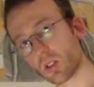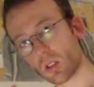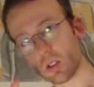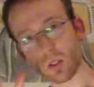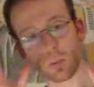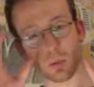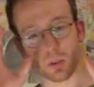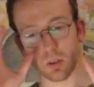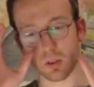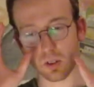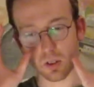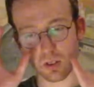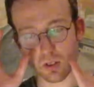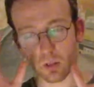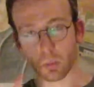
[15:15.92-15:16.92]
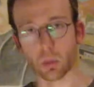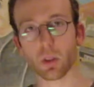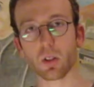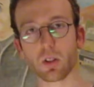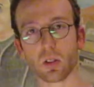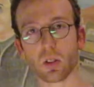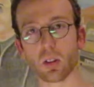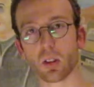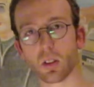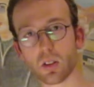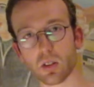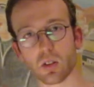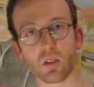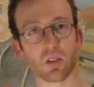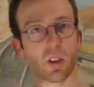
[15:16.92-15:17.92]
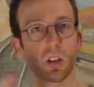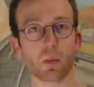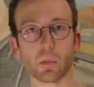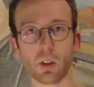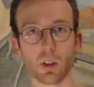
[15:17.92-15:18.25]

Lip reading: to the most simplistic, it's the same